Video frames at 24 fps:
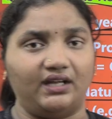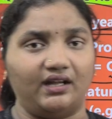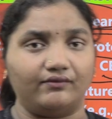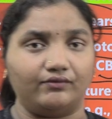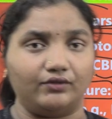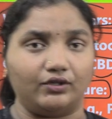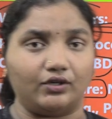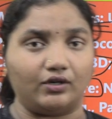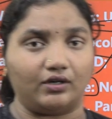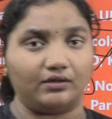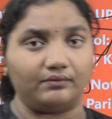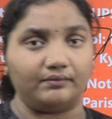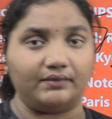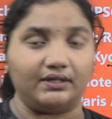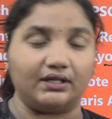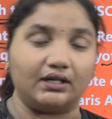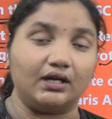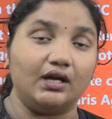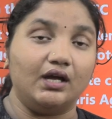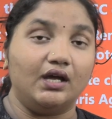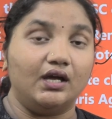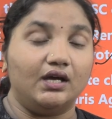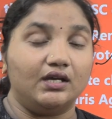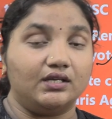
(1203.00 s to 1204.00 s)
the environment
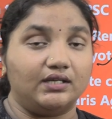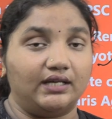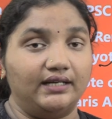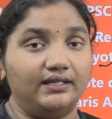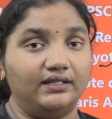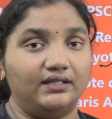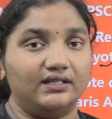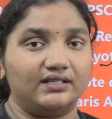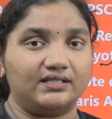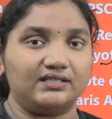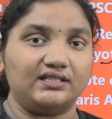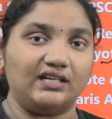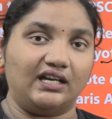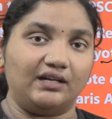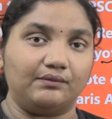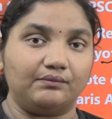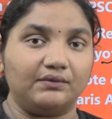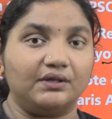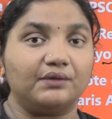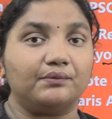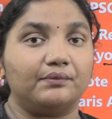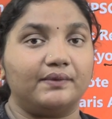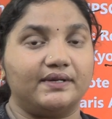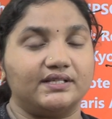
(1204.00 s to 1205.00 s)
and the
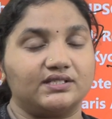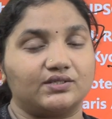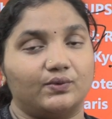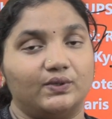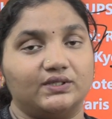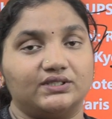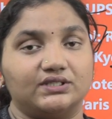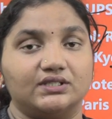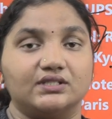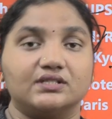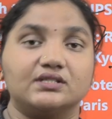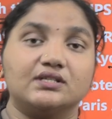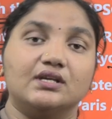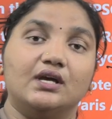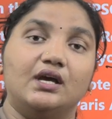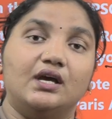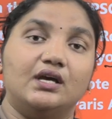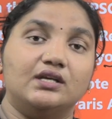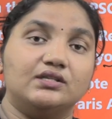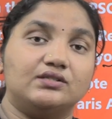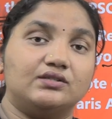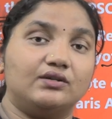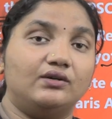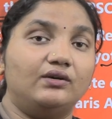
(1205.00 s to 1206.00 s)
statement based questions.
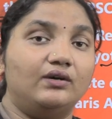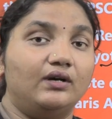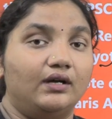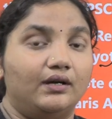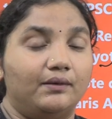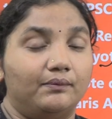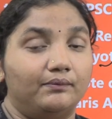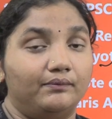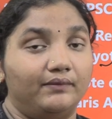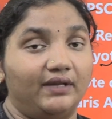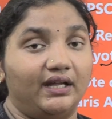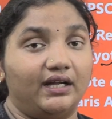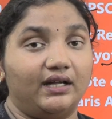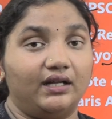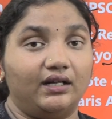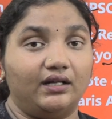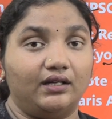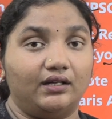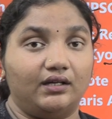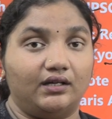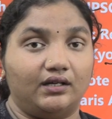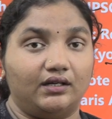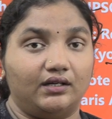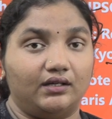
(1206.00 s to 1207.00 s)
So make
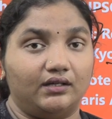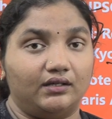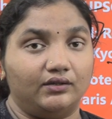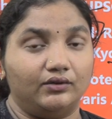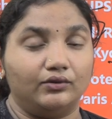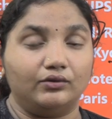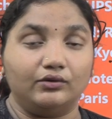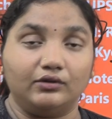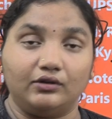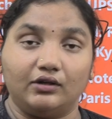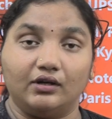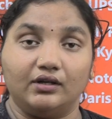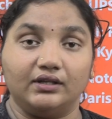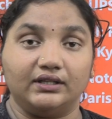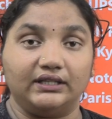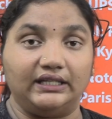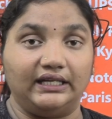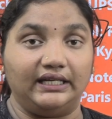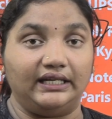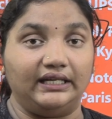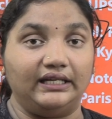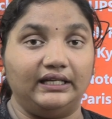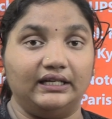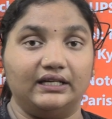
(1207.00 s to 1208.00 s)
a note on
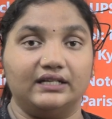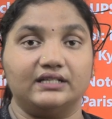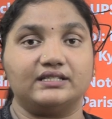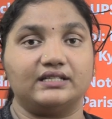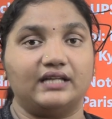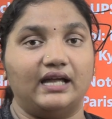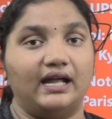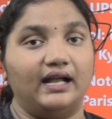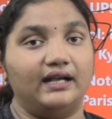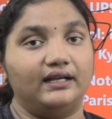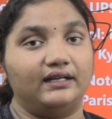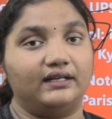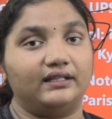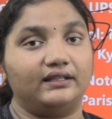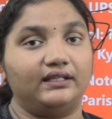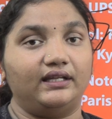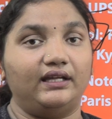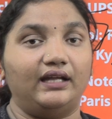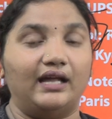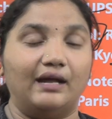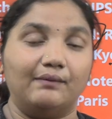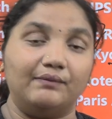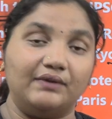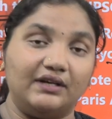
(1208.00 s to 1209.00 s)
the years and
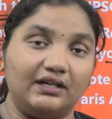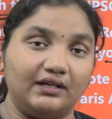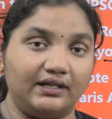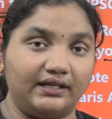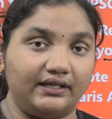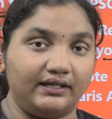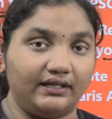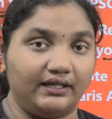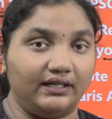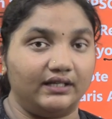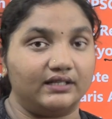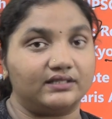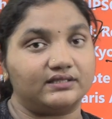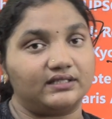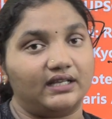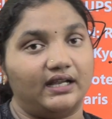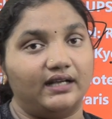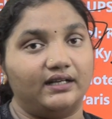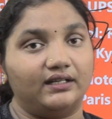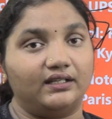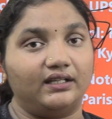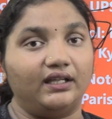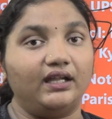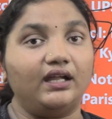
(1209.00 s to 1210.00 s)
the amended years
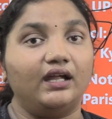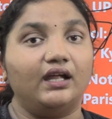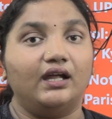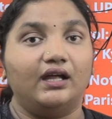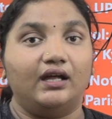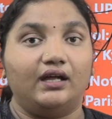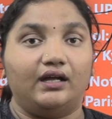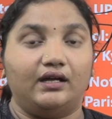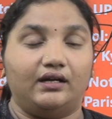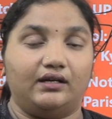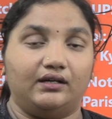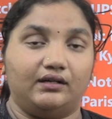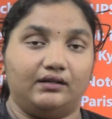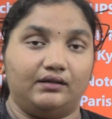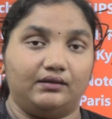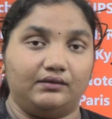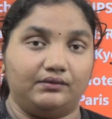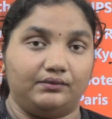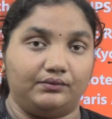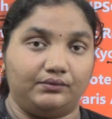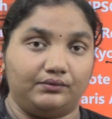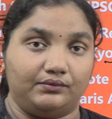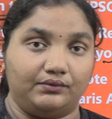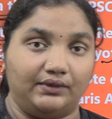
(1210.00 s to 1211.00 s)
and the
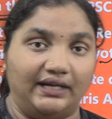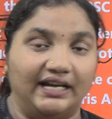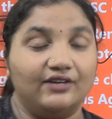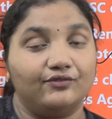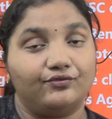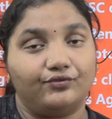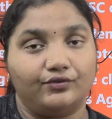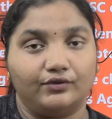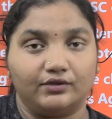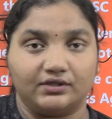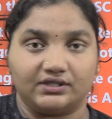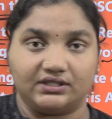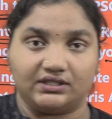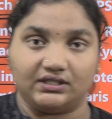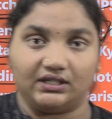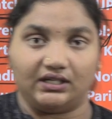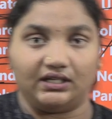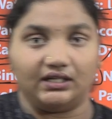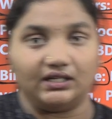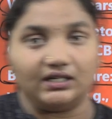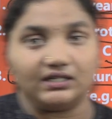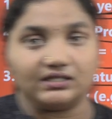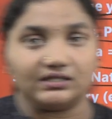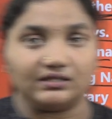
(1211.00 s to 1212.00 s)
enforced
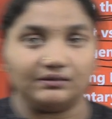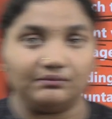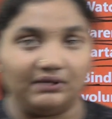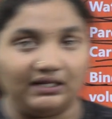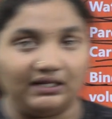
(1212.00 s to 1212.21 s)
years